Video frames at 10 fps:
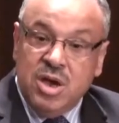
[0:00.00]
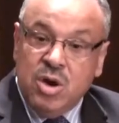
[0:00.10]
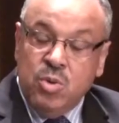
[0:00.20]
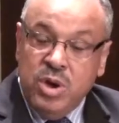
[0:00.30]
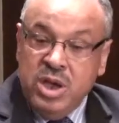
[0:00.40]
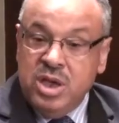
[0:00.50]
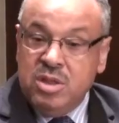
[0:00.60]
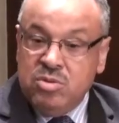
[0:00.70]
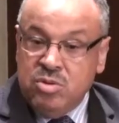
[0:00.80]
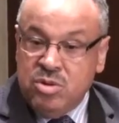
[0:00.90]

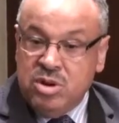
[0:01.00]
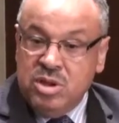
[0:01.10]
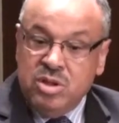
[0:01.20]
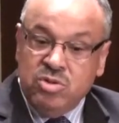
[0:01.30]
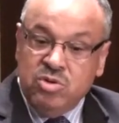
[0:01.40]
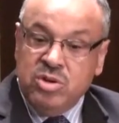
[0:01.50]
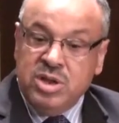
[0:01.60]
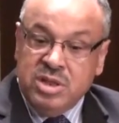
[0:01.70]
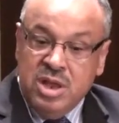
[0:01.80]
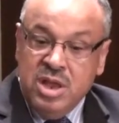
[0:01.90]
Kuwait or
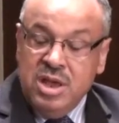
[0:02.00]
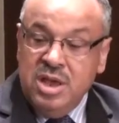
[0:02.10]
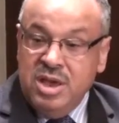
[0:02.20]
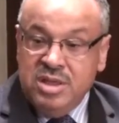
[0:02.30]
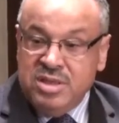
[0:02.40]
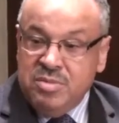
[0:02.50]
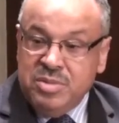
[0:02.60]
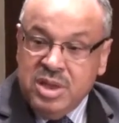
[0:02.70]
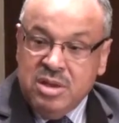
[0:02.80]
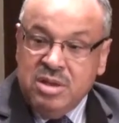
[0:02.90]
Jordan is
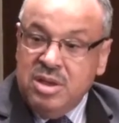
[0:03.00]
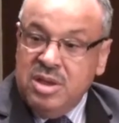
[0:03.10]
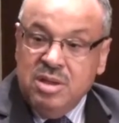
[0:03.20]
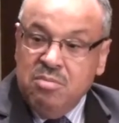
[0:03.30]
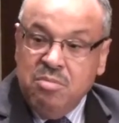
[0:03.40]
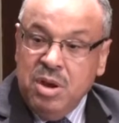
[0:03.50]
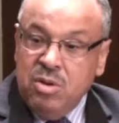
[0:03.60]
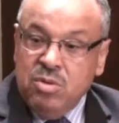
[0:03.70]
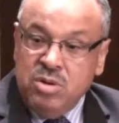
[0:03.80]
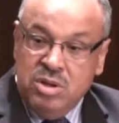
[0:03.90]
something
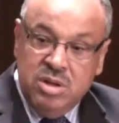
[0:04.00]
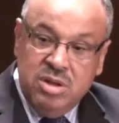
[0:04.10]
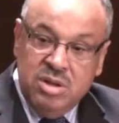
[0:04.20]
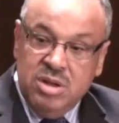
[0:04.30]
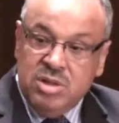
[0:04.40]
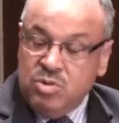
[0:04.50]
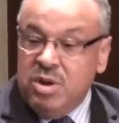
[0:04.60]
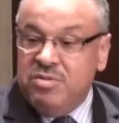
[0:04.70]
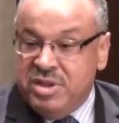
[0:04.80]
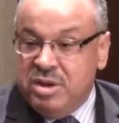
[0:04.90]
below
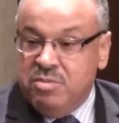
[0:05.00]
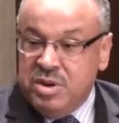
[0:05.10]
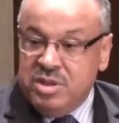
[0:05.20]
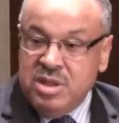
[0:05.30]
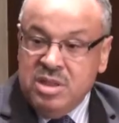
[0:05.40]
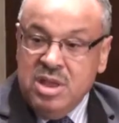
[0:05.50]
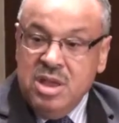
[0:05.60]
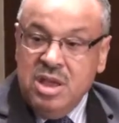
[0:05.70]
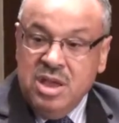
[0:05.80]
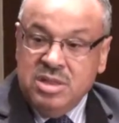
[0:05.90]
12, 10%.
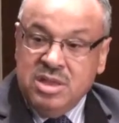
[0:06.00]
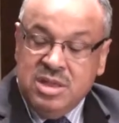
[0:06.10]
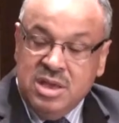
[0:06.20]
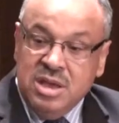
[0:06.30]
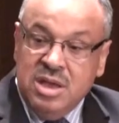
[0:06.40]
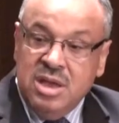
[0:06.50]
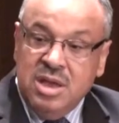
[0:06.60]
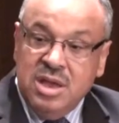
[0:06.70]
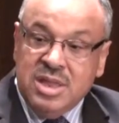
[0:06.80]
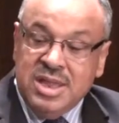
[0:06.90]
And I think
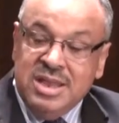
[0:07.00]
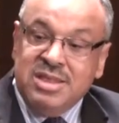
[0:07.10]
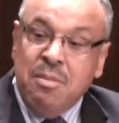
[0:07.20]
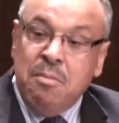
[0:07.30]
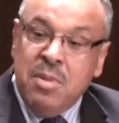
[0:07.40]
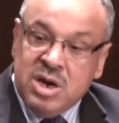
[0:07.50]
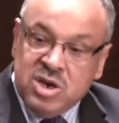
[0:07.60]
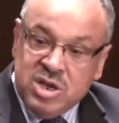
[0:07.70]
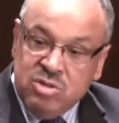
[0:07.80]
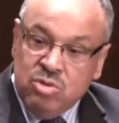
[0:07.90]
there is a
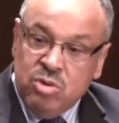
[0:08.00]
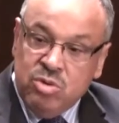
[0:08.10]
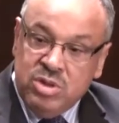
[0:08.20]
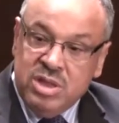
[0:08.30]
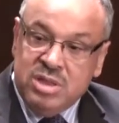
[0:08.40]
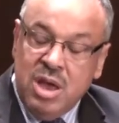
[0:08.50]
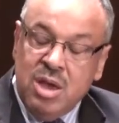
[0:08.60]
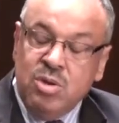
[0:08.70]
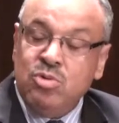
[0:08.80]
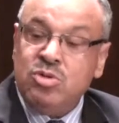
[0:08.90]
margin to grow, there is a
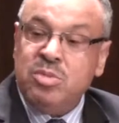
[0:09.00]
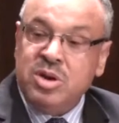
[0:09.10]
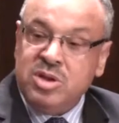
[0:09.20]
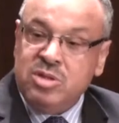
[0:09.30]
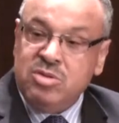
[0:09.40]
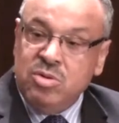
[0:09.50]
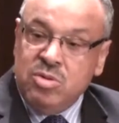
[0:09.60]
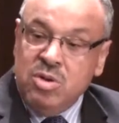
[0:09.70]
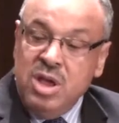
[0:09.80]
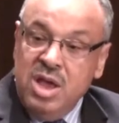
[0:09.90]
huge margin to
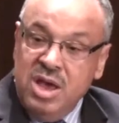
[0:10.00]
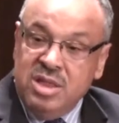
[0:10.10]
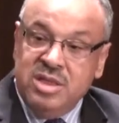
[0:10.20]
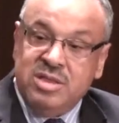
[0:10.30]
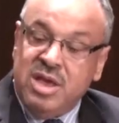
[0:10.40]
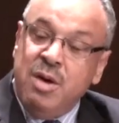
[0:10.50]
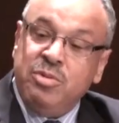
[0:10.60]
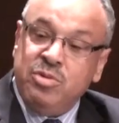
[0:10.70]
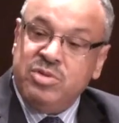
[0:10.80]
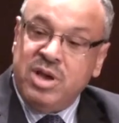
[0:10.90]
grow, and it's
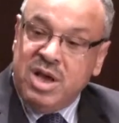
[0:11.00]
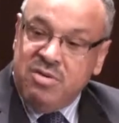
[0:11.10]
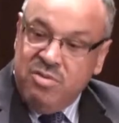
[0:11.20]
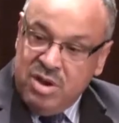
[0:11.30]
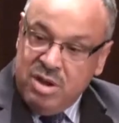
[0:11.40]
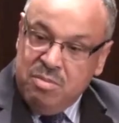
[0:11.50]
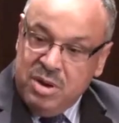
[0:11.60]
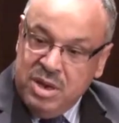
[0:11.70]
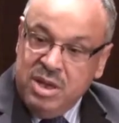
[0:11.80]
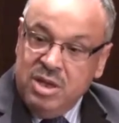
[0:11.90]
up to Takaful
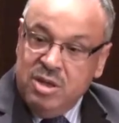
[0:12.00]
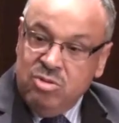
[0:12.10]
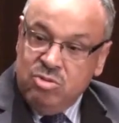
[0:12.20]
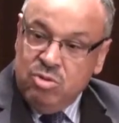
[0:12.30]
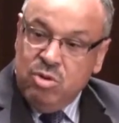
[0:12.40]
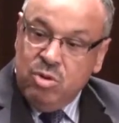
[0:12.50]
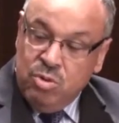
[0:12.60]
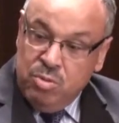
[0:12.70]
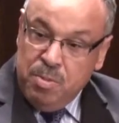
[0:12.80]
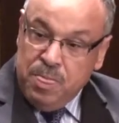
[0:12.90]
company to
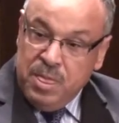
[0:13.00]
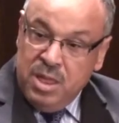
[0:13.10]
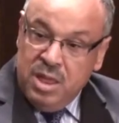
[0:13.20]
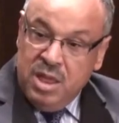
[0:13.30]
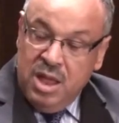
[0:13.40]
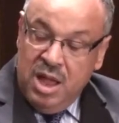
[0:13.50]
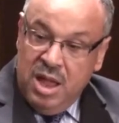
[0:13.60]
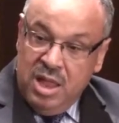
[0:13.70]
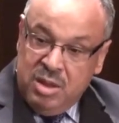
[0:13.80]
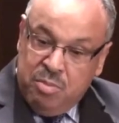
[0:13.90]
grow.
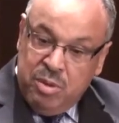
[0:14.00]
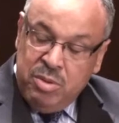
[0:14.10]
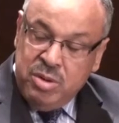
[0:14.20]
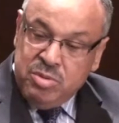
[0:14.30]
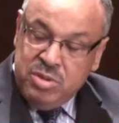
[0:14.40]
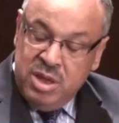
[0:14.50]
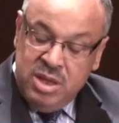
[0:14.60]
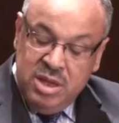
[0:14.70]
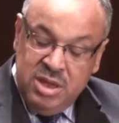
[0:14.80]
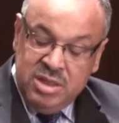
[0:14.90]
The problem
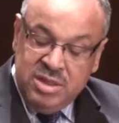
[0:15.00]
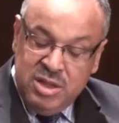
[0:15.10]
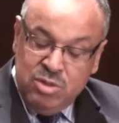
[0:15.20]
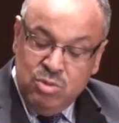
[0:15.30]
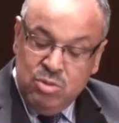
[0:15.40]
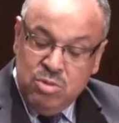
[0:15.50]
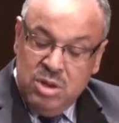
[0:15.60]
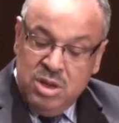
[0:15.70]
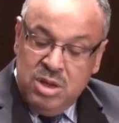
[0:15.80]
today is not to